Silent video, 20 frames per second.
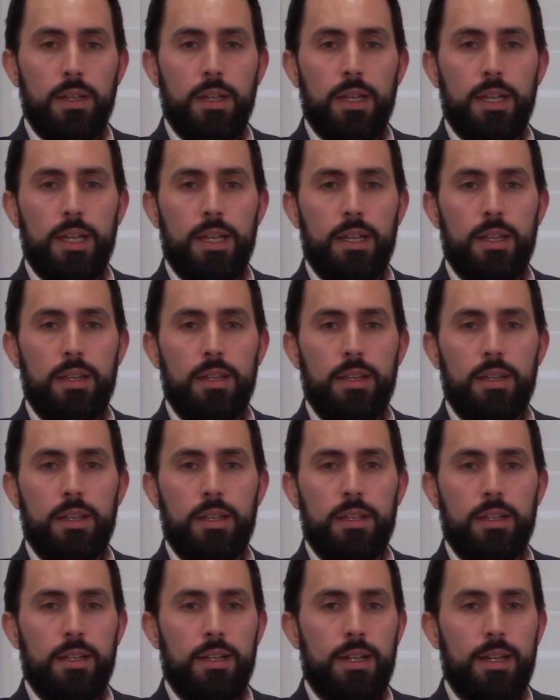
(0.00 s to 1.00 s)
and
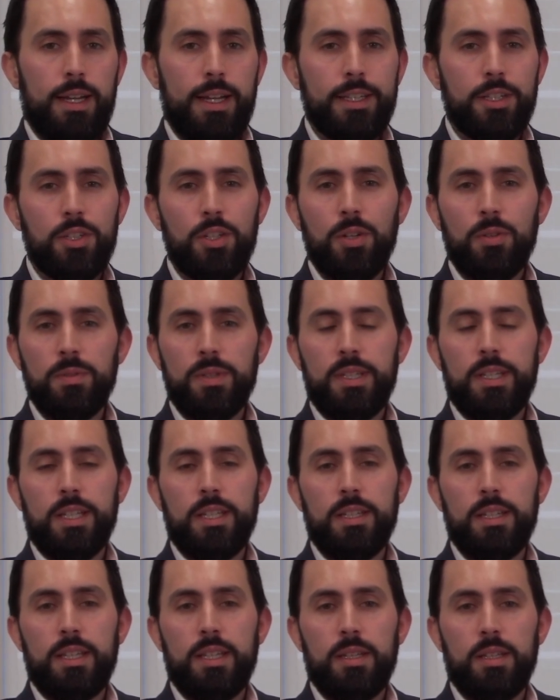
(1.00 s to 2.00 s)
I don't
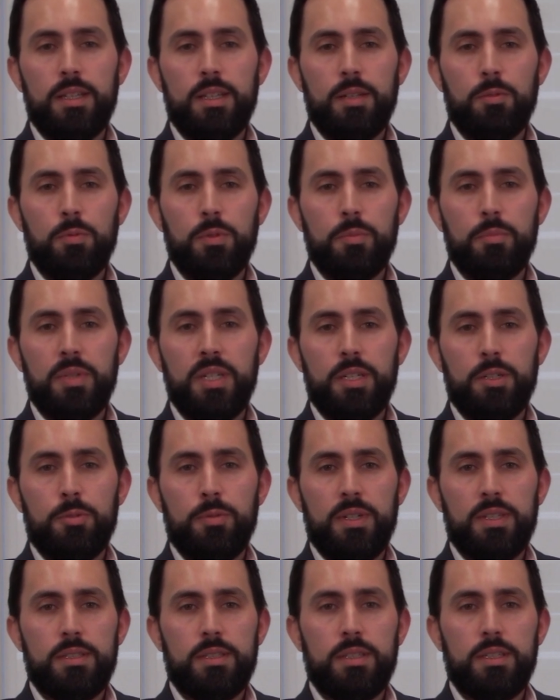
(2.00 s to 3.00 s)
think they would be
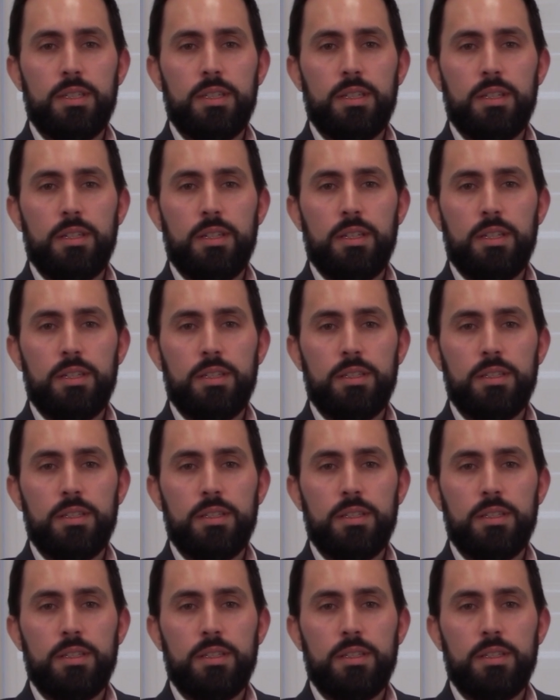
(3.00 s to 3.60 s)
interested in